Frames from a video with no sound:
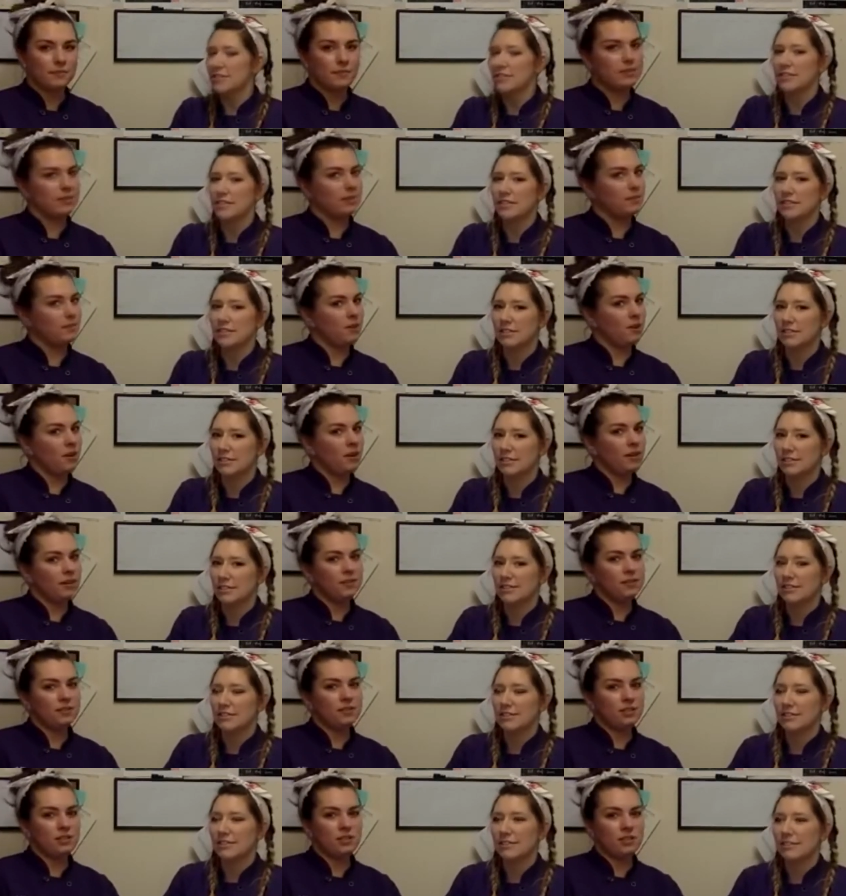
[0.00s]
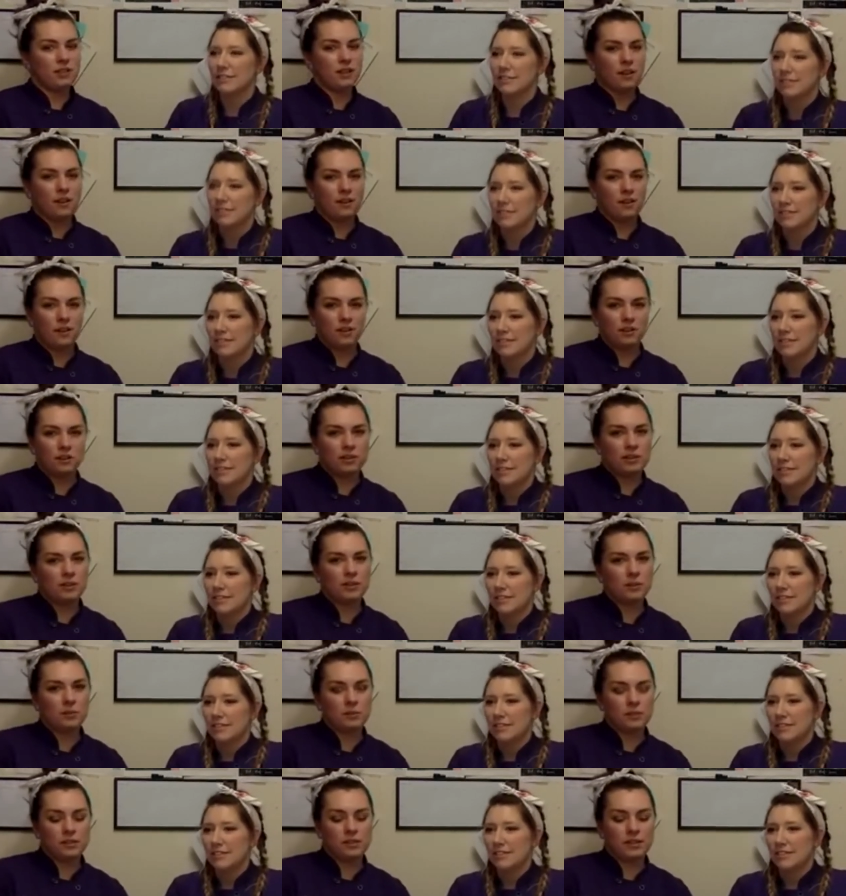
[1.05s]
Speaker 1: Some hearts. She's got a lot of tricks up
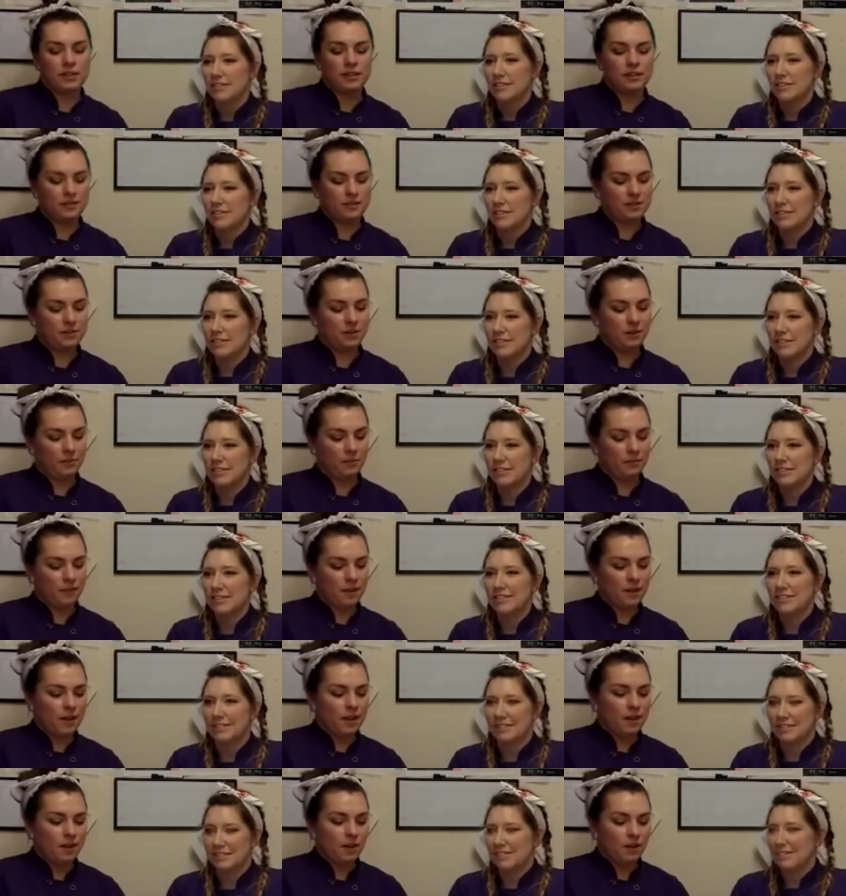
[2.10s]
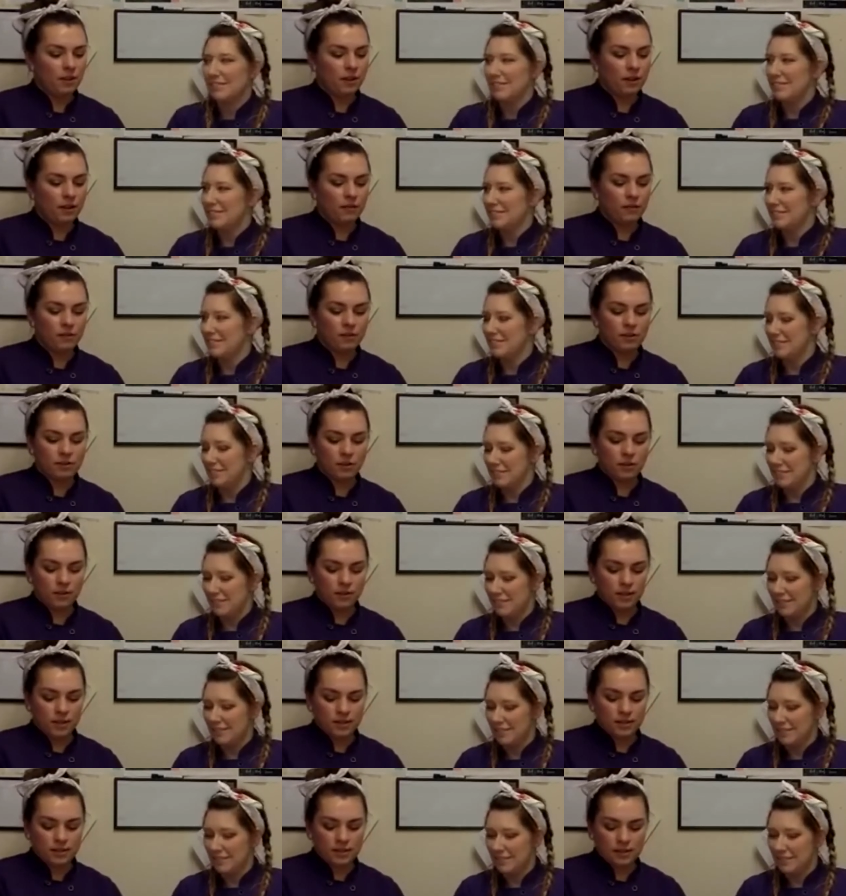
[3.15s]
her sleeve. So look out for the
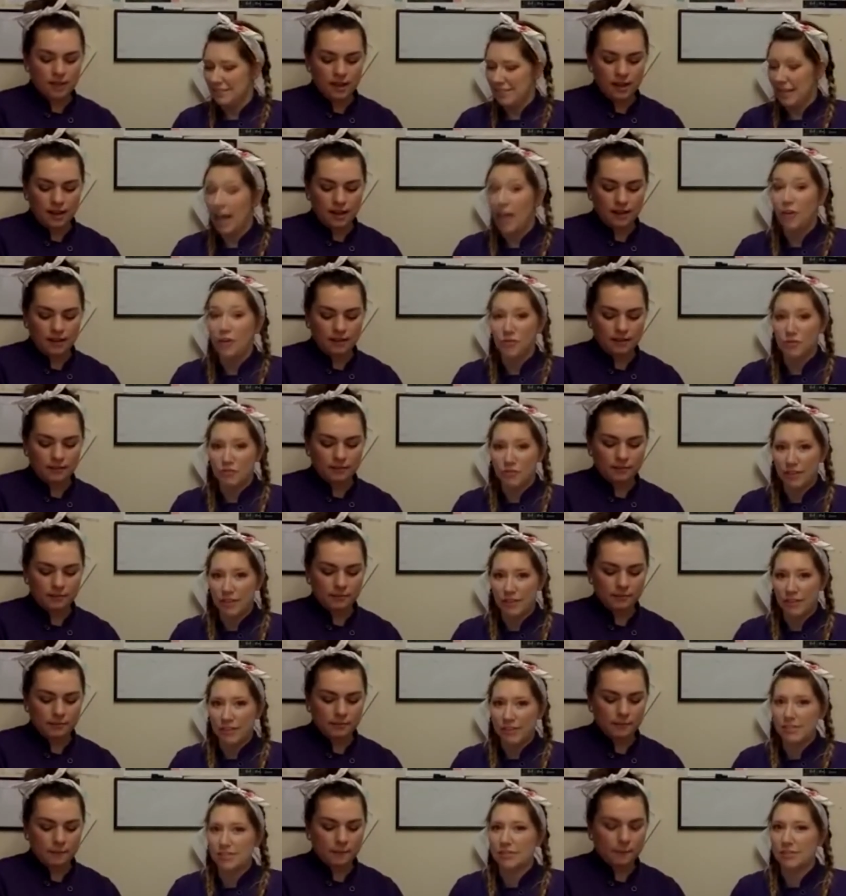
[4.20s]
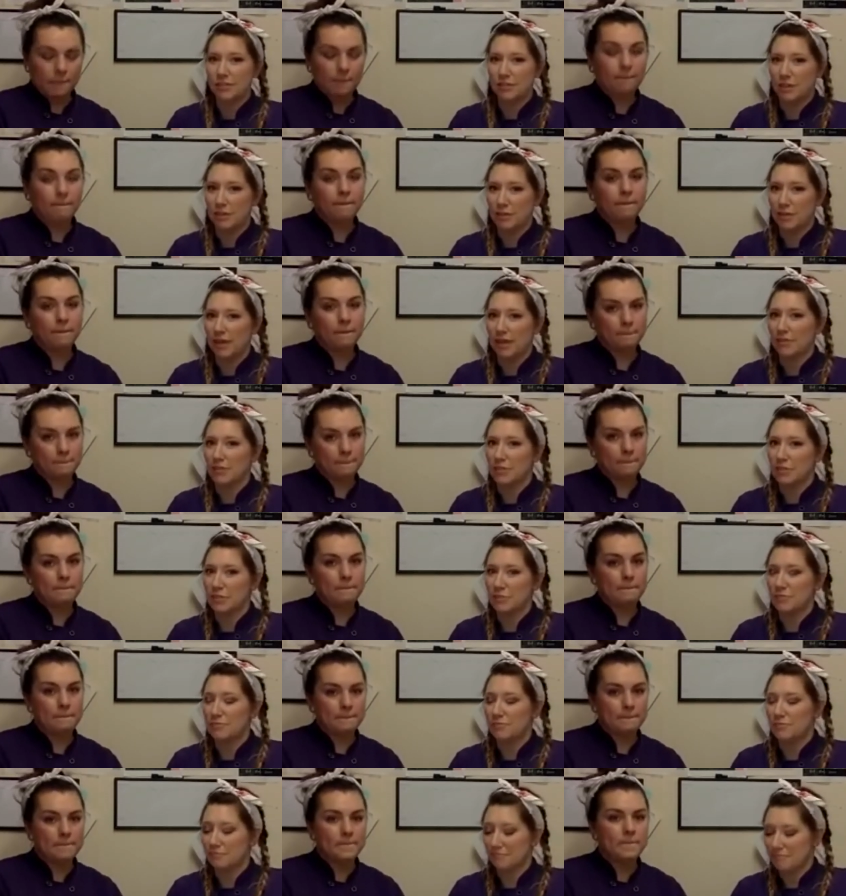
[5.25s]
donuts. And, and new flavors, too, coming mm-hmm. out soon.
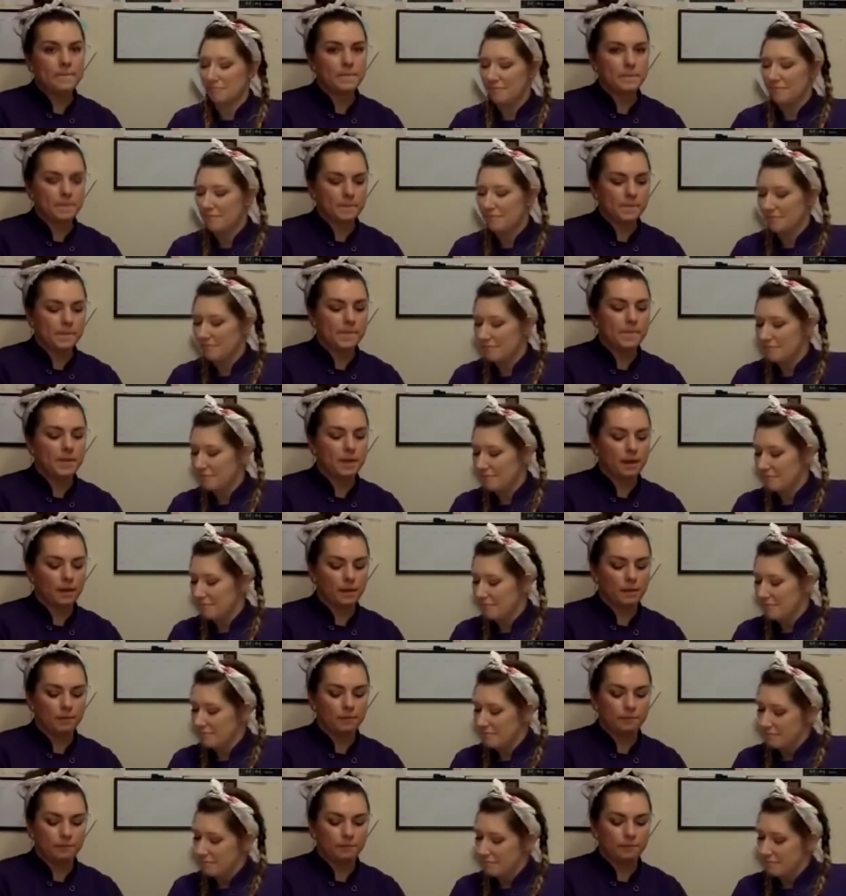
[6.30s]
Yeah.